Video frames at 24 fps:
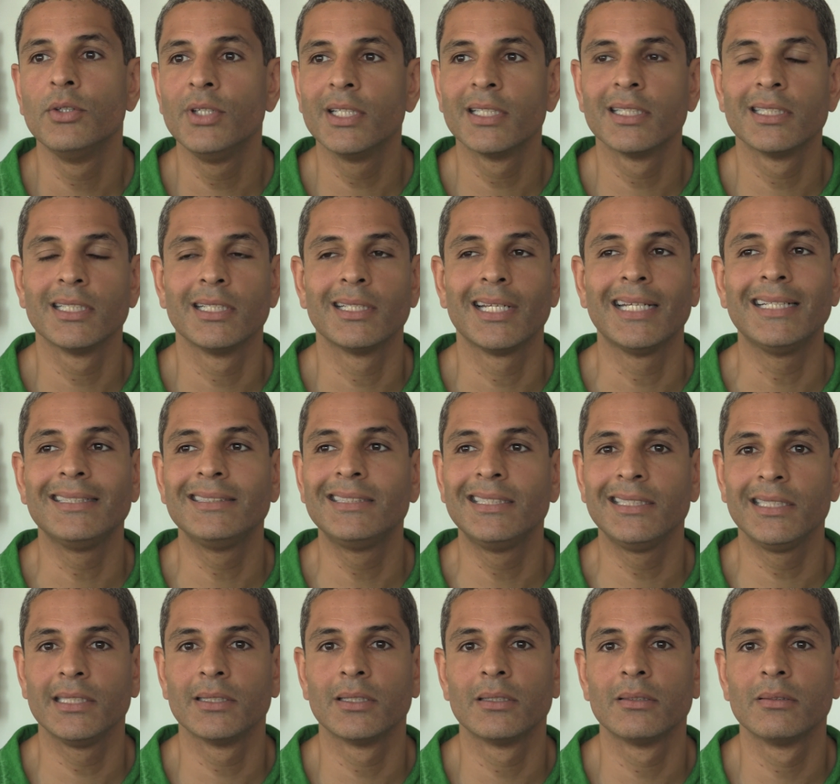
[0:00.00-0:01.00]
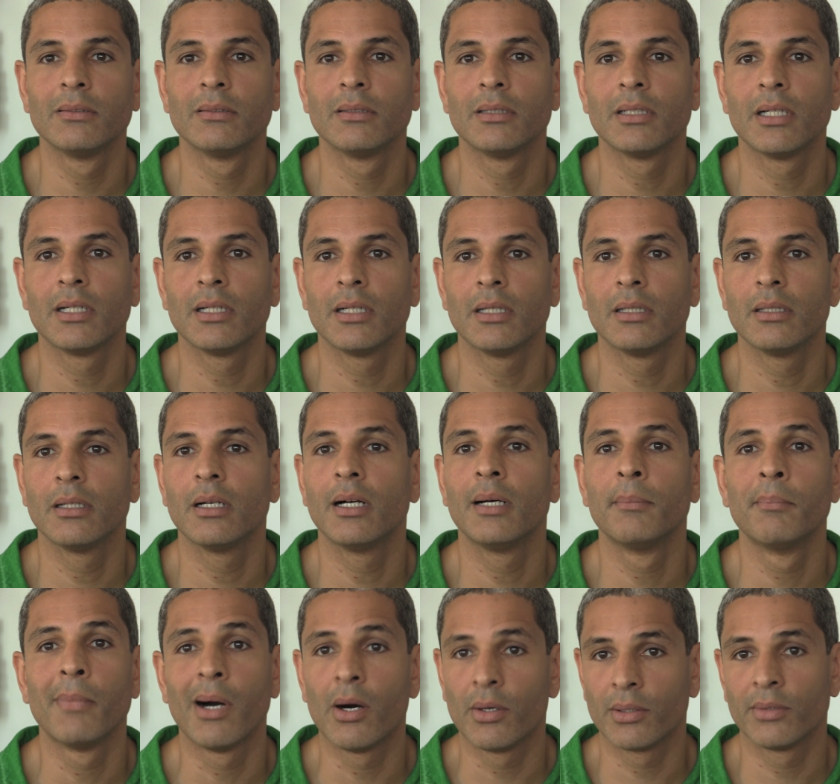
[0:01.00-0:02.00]
You need an ideal uh,
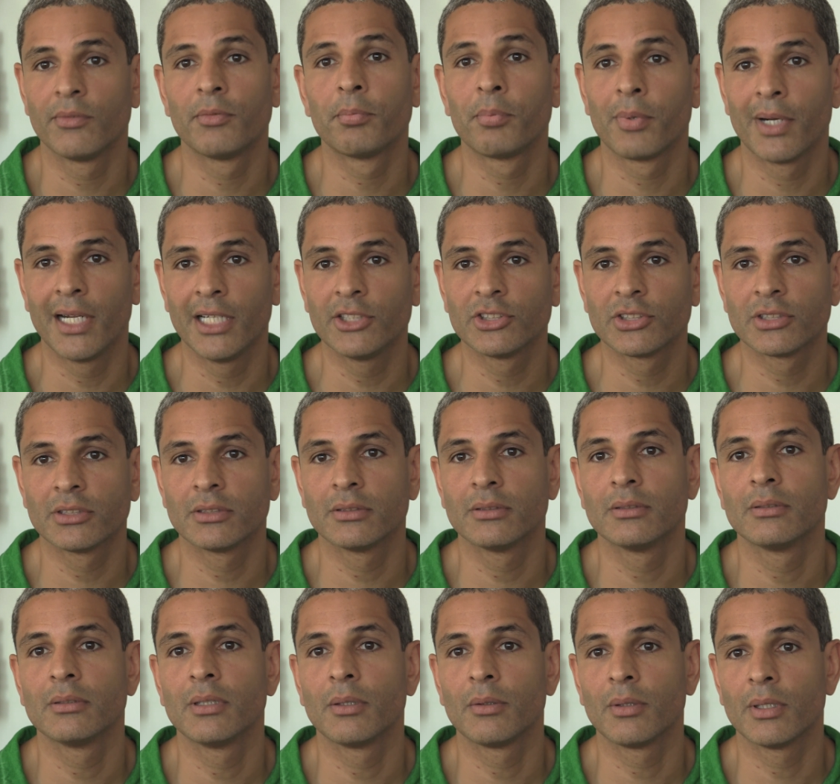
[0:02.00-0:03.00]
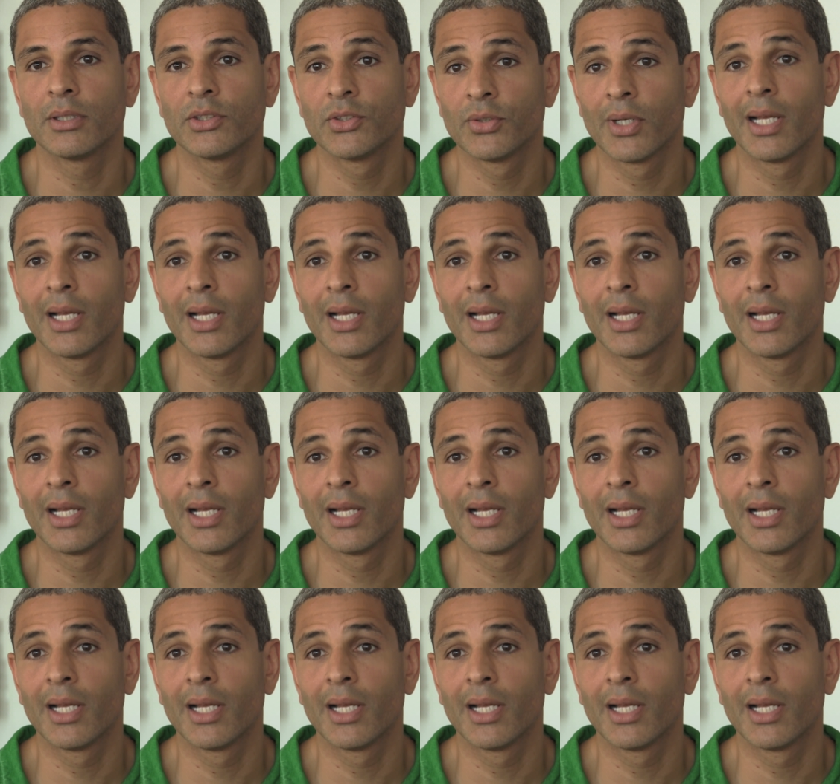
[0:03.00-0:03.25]
amount of pressure uh,